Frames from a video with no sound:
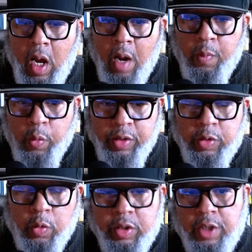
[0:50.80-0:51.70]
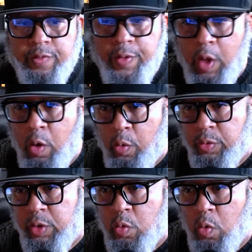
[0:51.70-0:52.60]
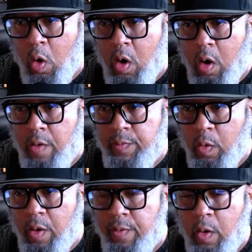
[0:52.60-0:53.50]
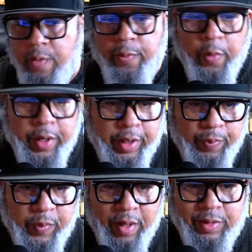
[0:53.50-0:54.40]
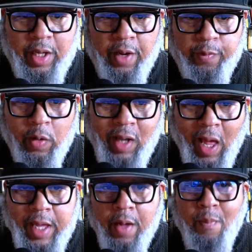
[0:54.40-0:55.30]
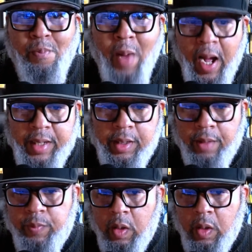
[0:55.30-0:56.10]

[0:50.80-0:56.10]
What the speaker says: resources for those who are freedom and self-reliant minded.